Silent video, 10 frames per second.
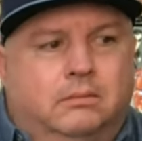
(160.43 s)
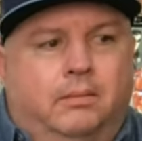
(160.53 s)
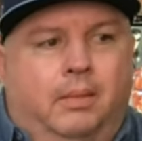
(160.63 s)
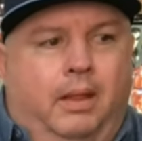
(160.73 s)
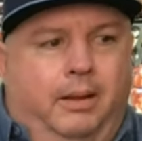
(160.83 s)

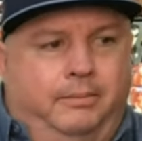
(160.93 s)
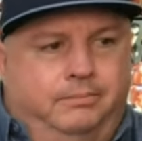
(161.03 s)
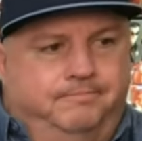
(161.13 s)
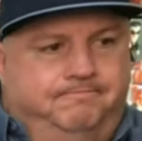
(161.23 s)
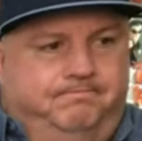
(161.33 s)

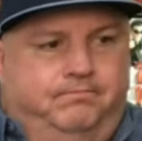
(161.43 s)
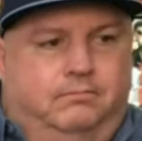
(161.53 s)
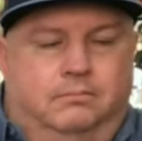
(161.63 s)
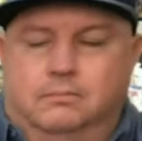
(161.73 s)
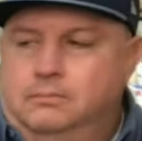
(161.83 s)

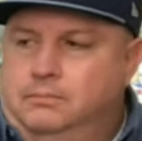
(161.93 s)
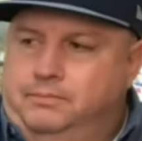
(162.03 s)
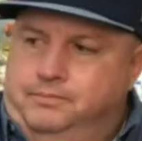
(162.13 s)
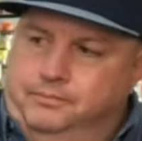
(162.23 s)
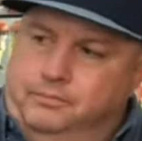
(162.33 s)

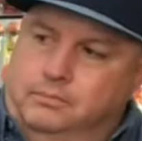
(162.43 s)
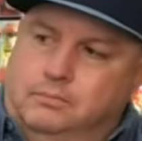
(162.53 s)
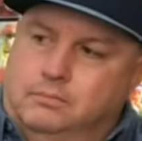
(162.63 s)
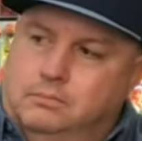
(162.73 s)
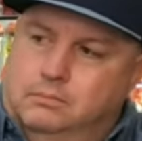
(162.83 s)

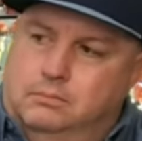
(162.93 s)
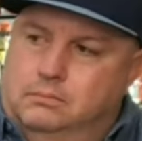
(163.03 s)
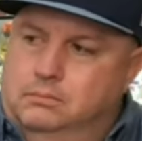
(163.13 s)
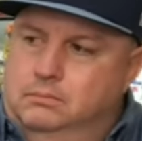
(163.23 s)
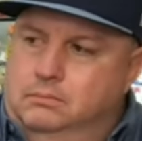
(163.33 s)

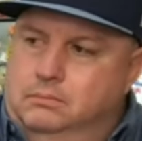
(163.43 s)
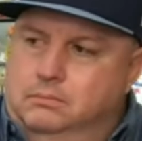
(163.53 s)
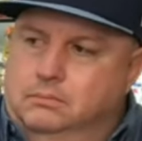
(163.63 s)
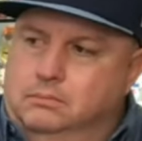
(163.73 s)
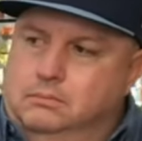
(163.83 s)

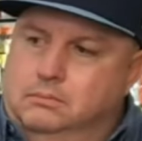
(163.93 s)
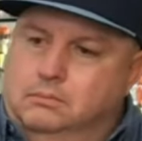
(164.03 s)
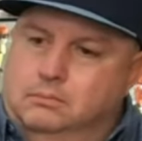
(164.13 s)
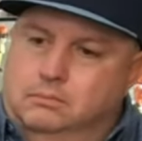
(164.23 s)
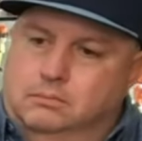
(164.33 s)

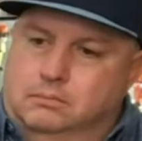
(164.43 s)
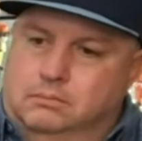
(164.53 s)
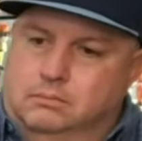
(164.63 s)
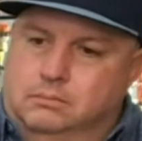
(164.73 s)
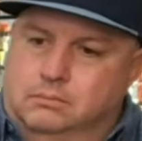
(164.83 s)

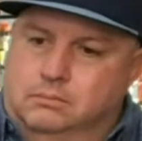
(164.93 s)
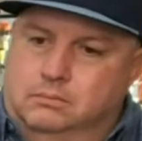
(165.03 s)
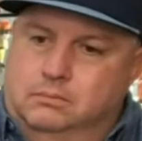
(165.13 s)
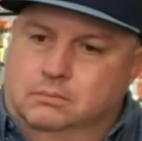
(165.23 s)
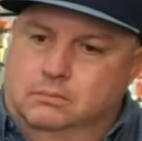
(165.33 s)

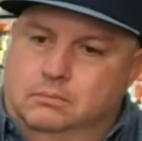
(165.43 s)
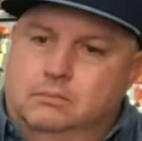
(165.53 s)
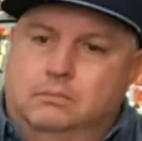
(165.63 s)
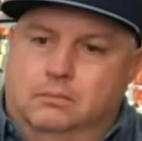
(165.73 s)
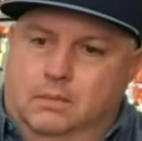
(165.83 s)

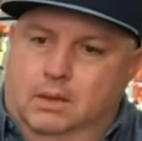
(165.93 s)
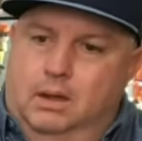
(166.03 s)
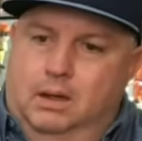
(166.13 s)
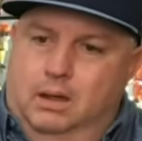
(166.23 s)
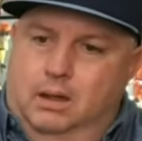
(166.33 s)

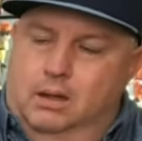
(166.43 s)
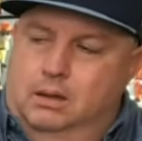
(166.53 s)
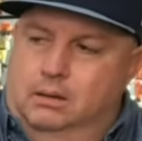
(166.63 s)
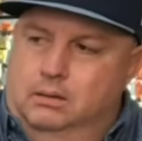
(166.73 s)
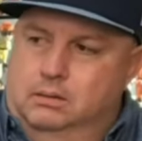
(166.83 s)

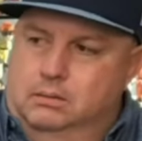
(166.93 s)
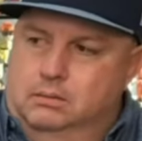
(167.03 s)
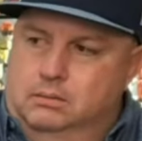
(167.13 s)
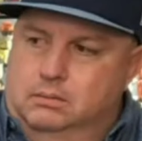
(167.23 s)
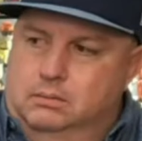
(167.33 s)

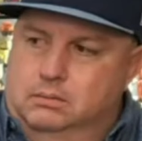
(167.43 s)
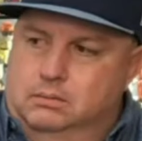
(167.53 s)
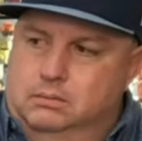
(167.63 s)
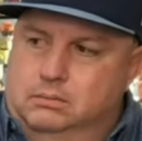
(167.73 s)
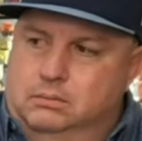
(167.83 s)

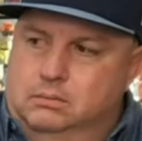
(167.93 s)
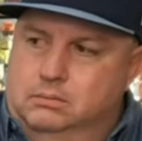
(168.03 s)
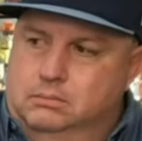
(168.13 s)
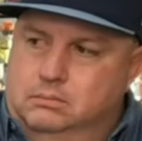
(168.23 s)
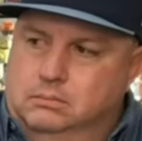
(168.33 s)
This person isn't speaking.